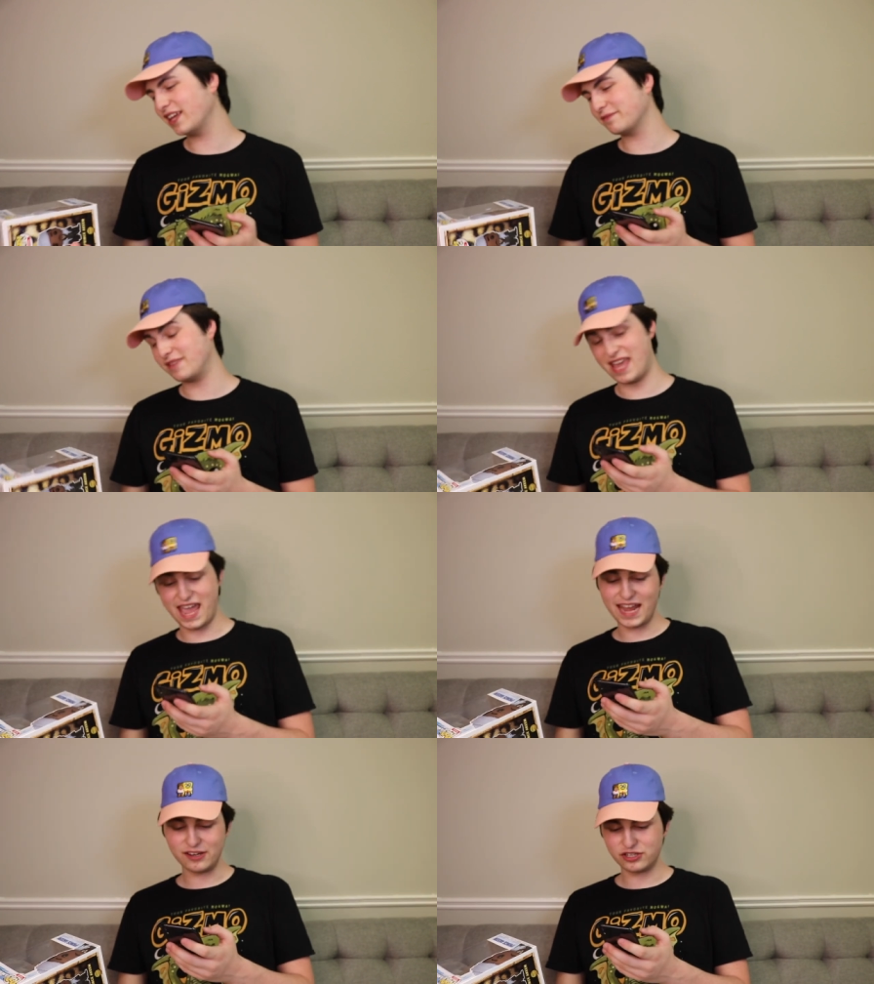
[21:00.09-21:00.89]
like
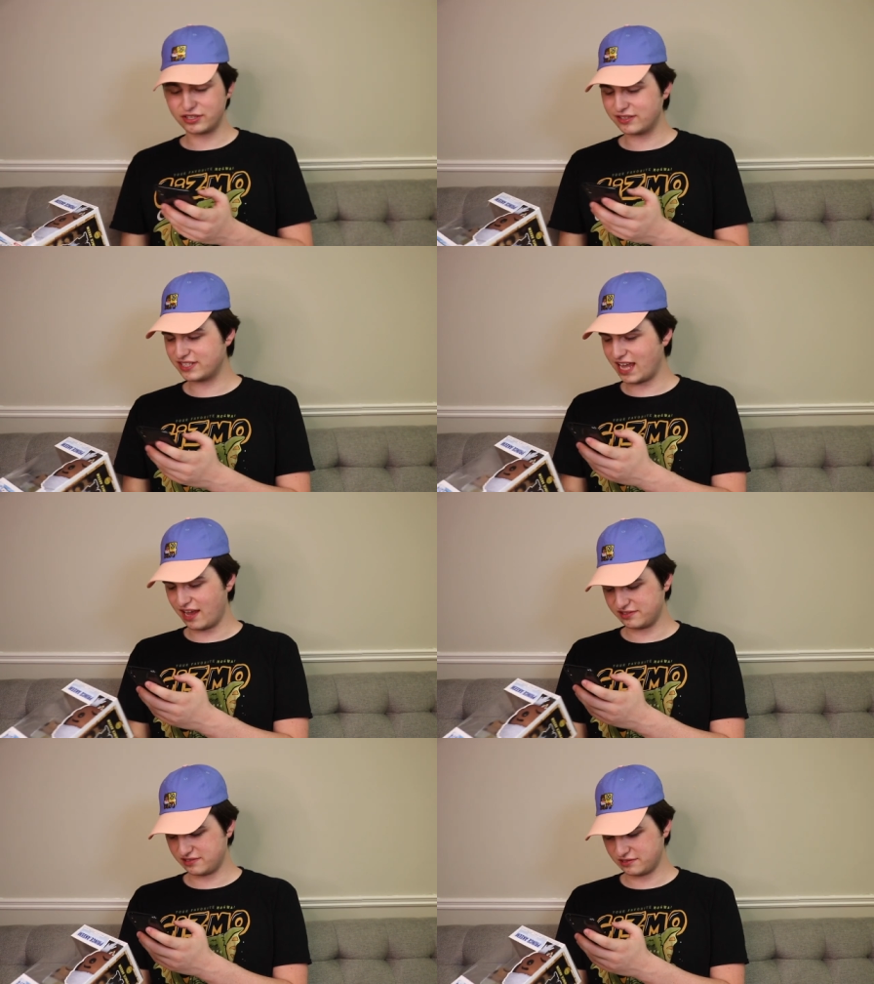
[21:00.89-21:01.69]
$8 just as a
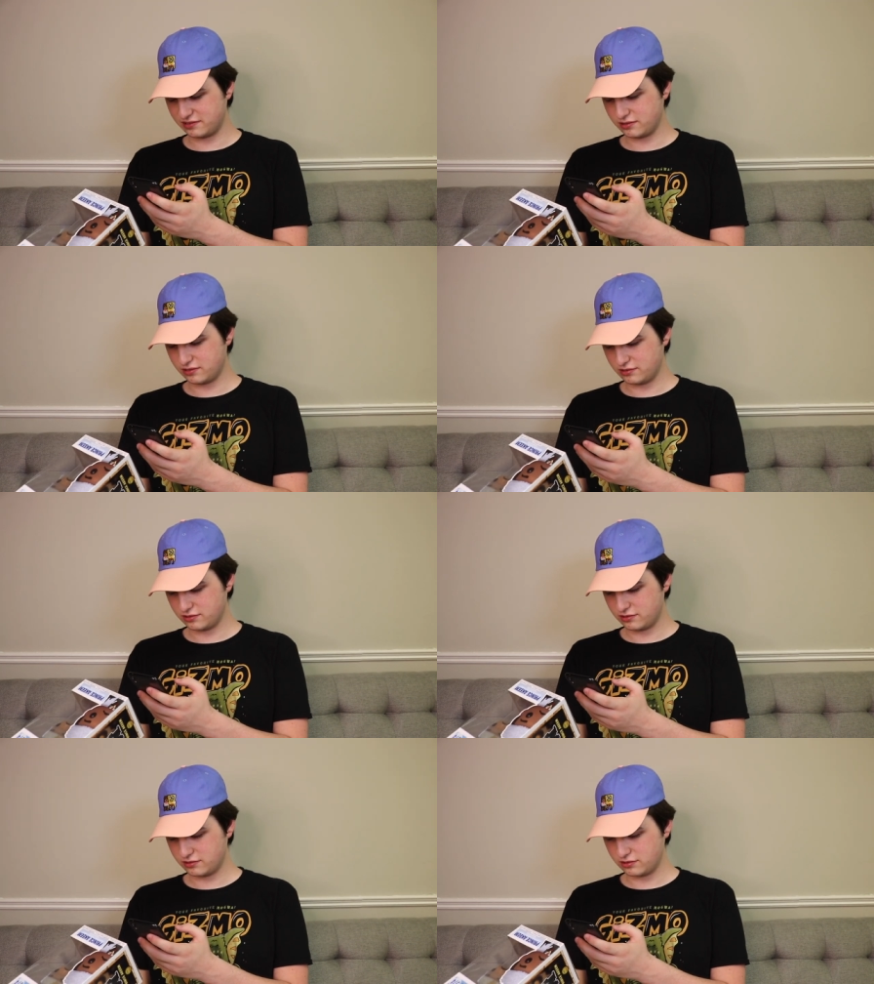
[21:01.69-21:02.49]
guess.
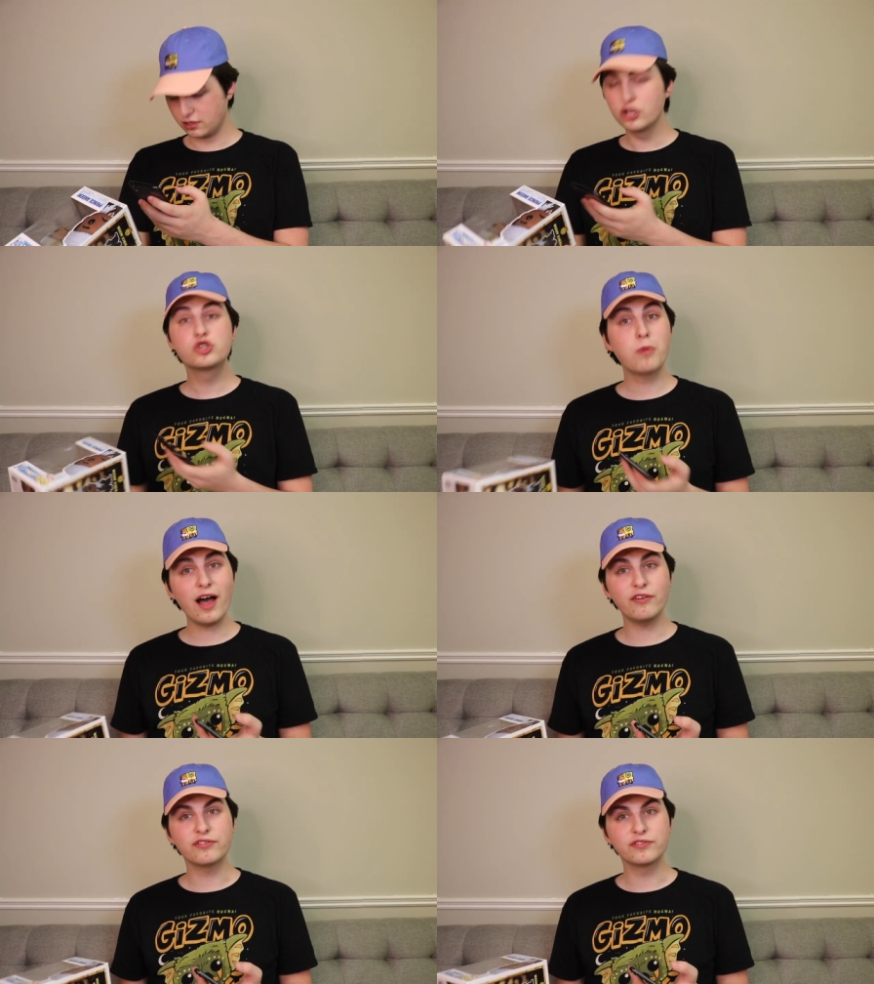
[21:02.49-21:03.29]

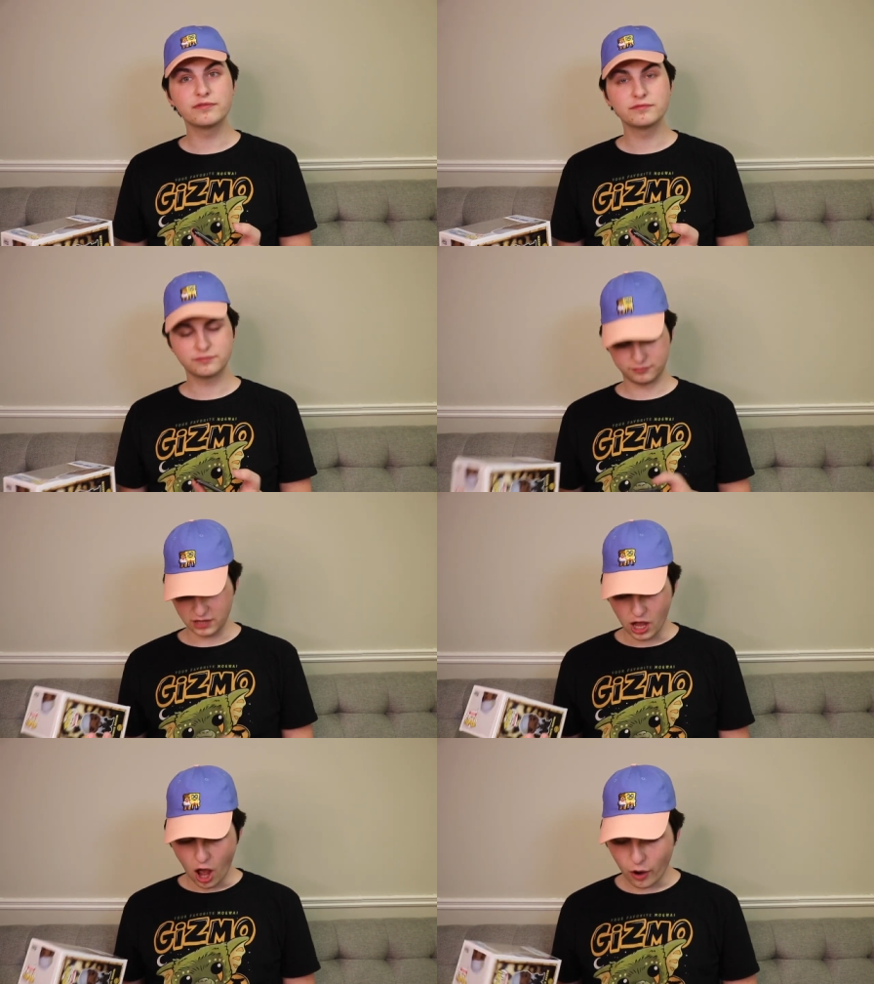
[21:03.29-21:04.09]
$12.
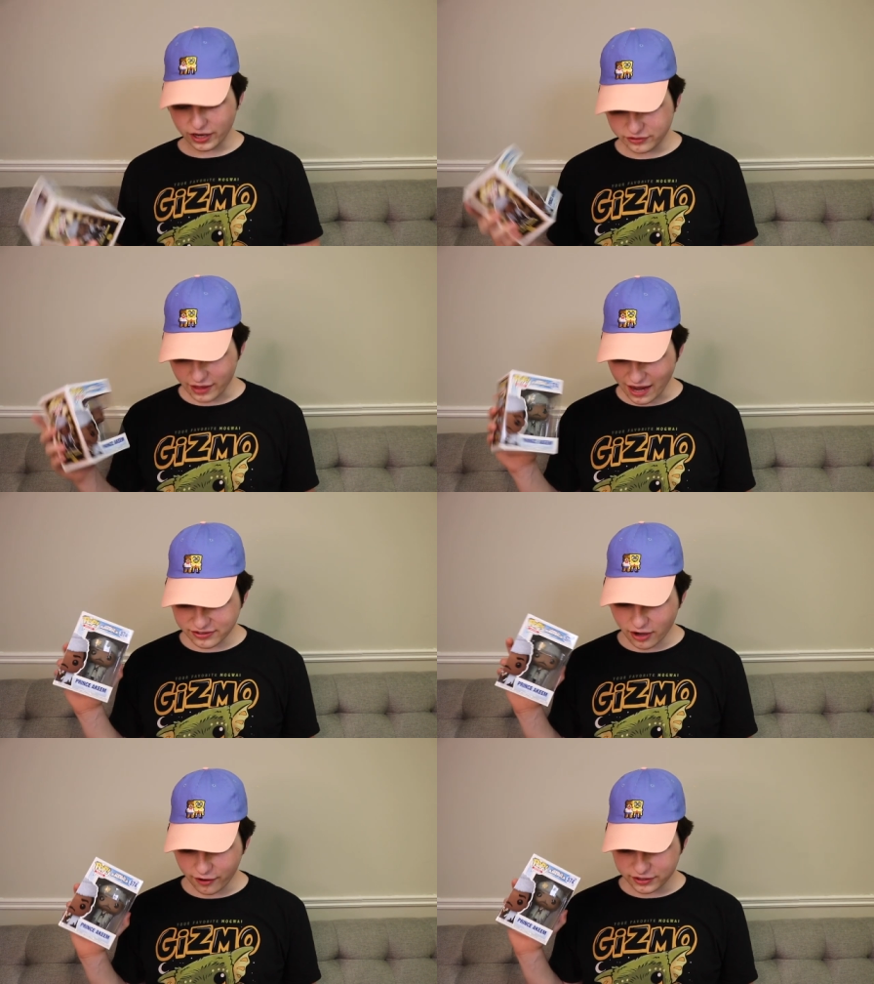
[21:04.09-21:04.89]
Okay, so that
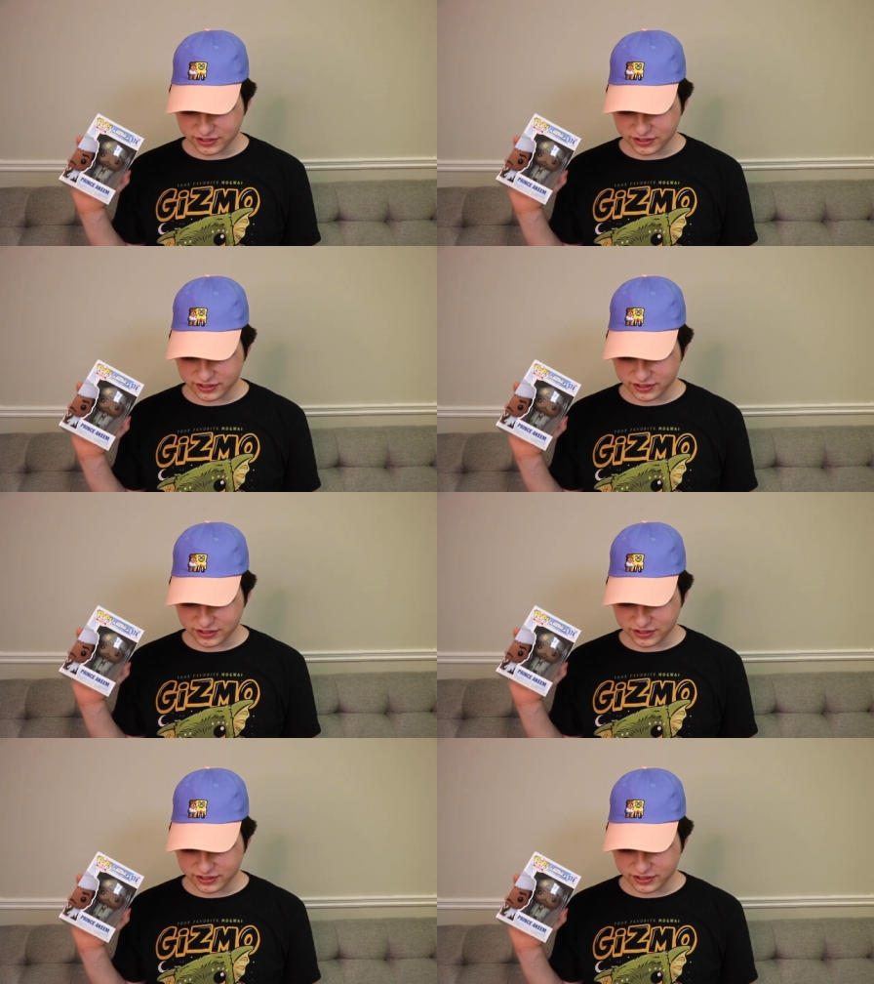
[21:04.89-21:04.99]
is our